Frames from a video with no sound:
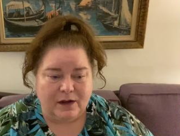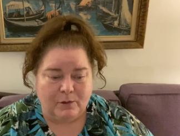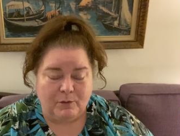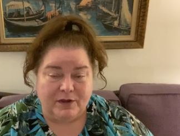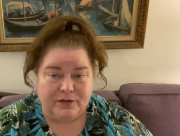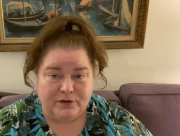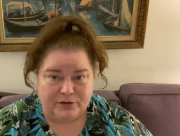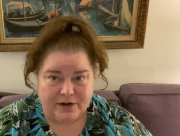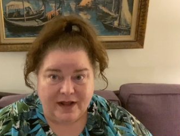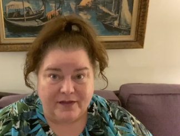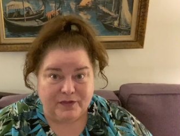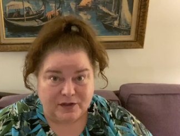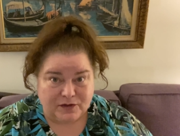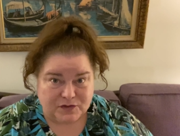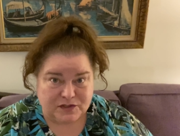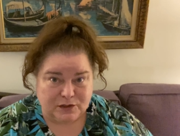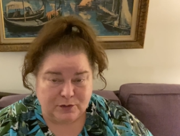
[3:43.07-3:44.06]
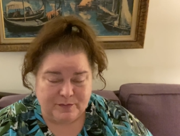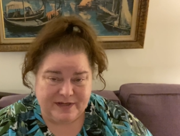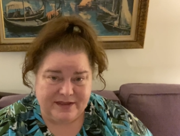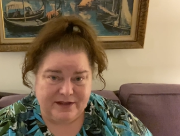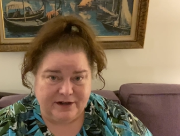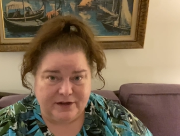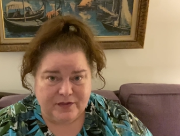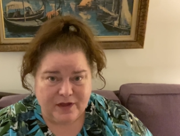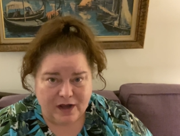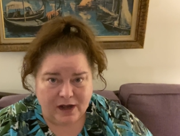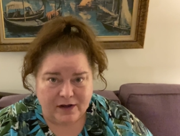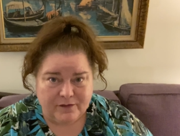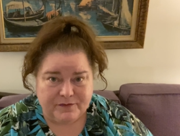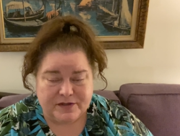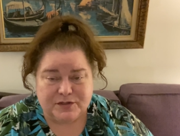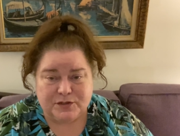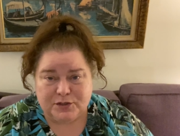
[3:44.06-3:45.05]
whether or not they'll still be there in the
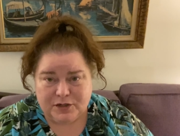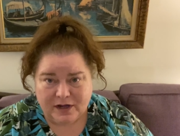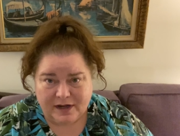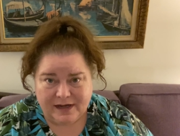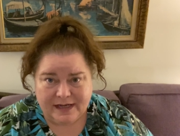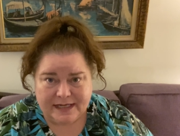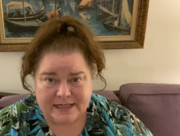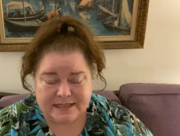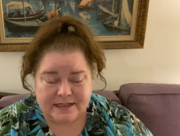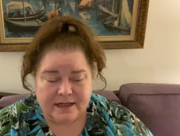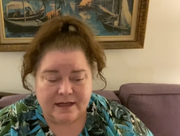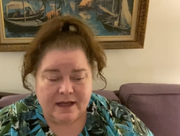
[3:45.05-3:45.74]
office or not